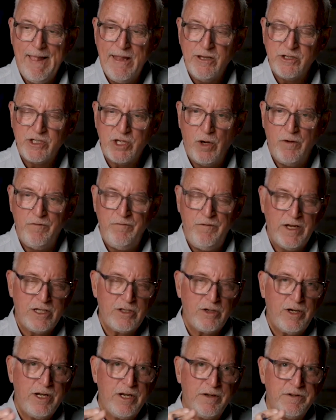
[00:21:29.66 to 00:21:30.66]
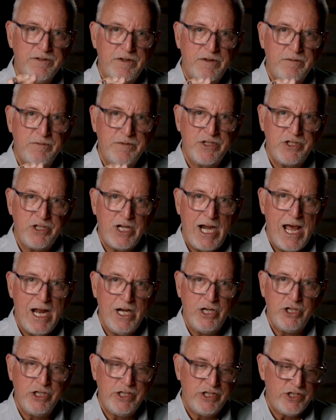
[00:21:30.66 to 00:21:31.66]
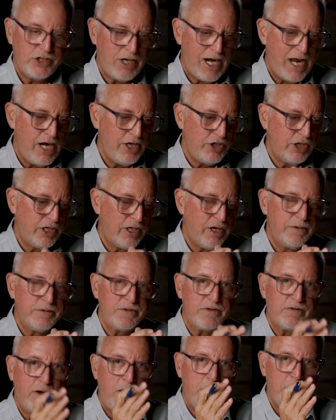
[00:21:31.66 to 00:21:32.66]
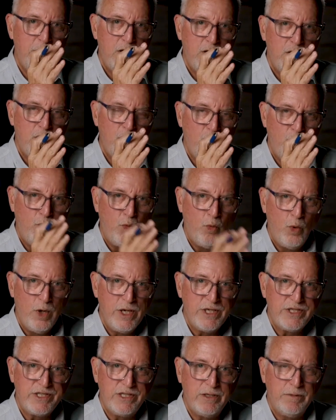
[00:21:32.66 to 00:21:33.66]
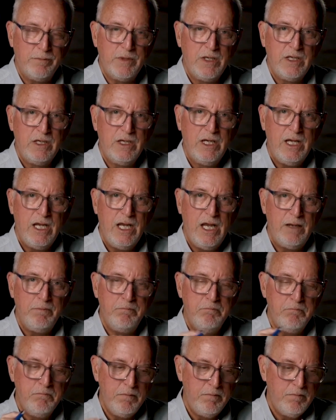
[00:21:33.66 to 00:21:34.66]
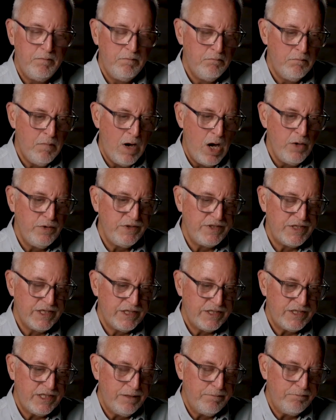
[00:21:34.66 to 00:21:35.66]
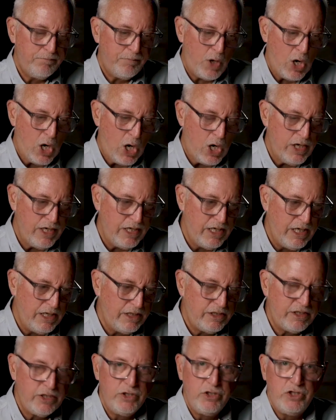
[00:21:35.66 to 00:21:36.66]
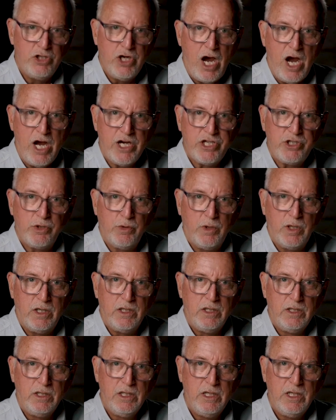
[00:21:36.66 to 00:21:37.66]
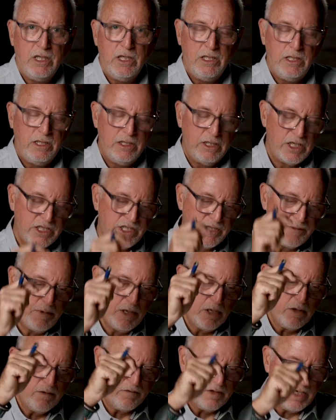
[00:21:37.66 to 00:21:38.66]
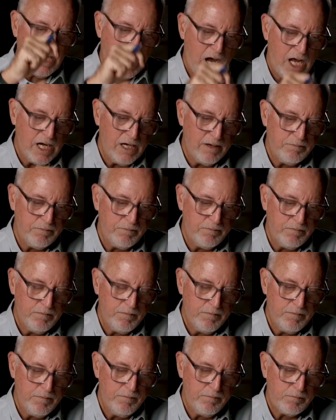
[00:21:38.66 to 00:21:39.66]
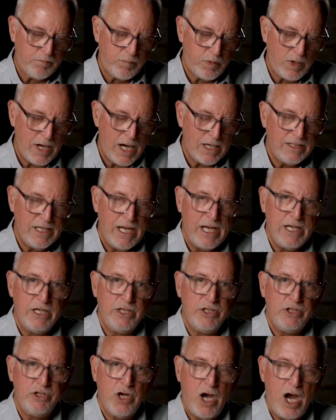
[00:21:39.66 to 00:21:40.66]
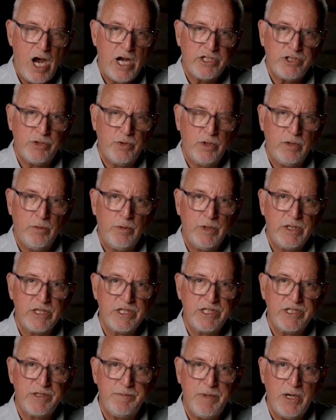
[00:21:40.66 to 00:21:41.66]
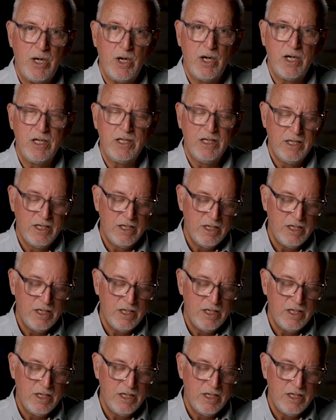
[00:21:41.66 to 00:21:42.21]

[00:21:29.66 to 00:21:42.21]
So if victory comes from strategy, strategy comes from wisdom. And Moses imparted into Joshua and the spirit of God impregnated Joshua with the spirit